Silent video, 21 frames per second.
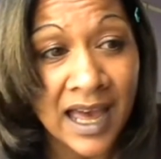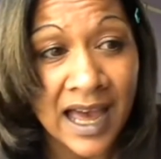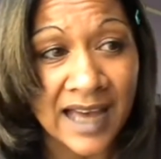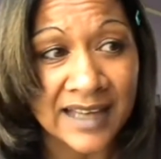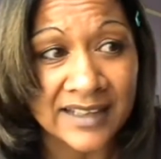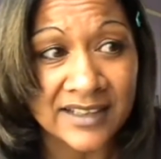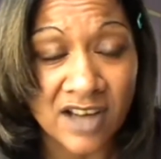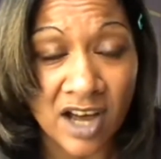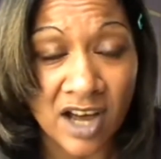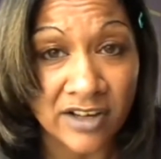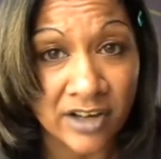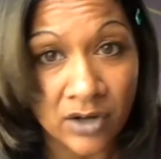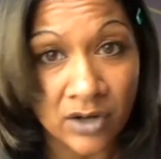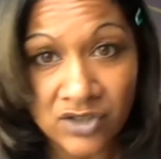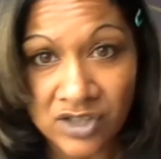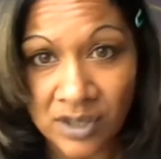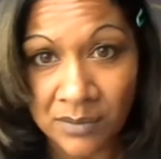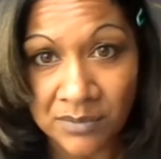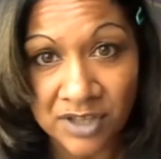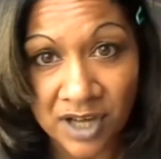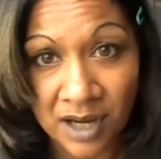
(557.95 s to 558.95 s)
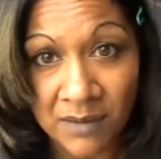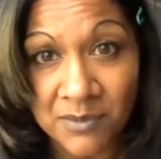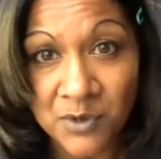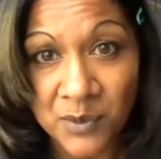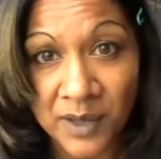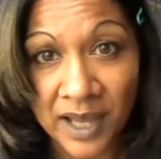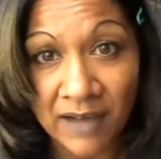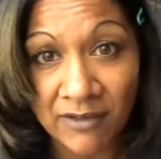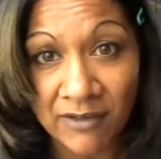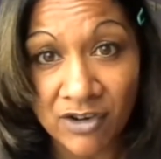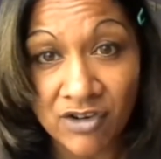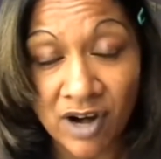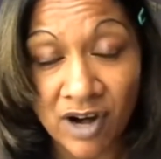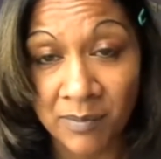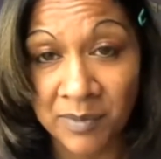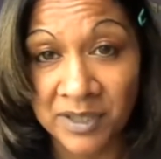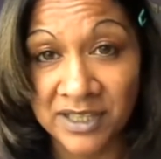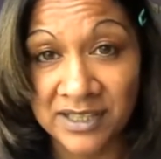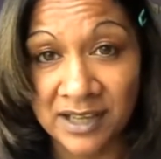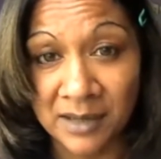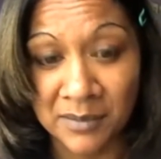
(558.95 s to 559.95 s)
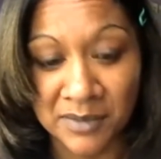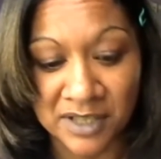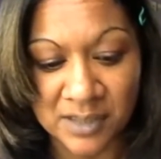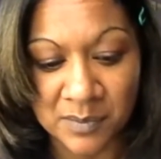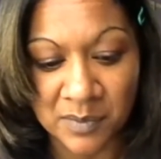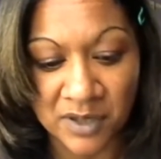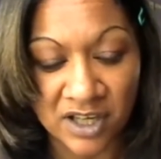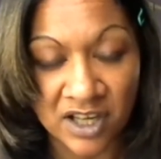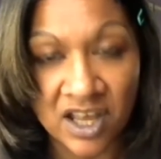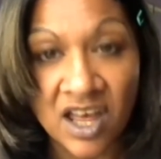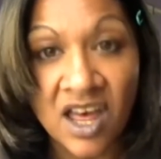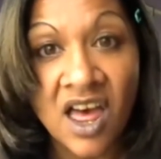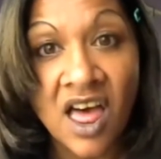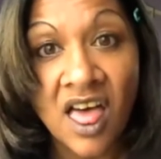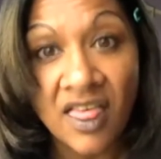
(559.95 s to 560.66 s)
And I know sometimes we have crappy summers, but